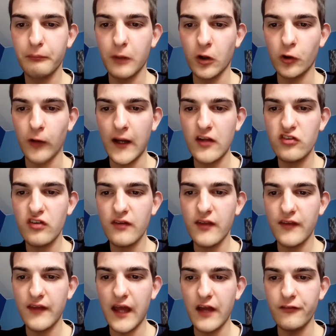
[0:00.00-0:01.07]
but greater
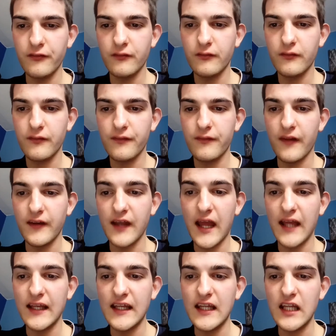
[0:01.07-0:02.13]
than
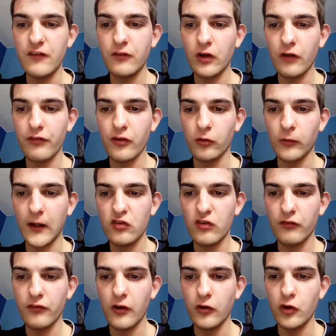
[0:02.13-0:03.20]
any even of the race
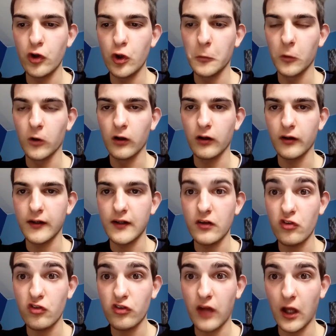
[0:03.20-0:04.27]
of the Numenor
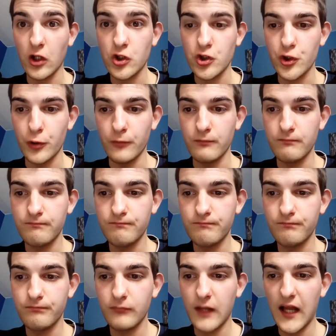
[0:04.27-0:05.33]
in stature.
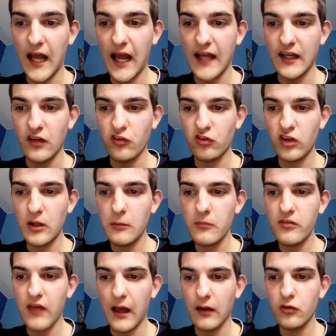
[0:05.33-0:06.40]
And it
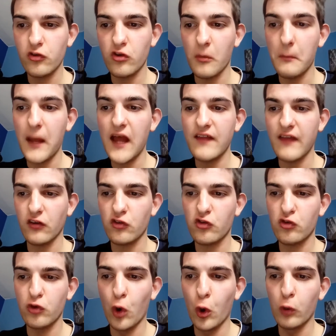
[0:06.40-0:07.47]
seemed that to men that
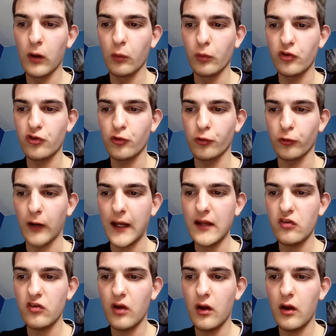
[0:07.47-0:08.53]
Sauron was
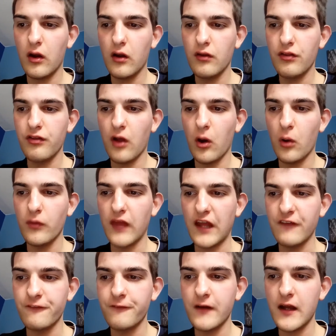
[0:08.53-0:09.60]
great, though
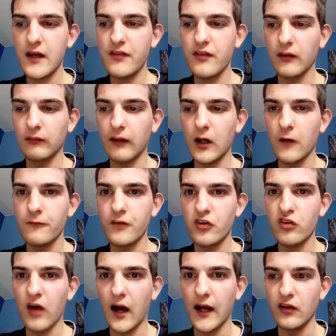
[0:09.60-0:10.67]
they feared the light of
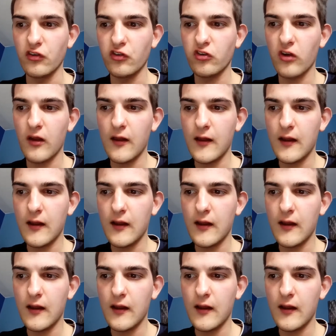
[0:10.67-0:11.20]
his eyes.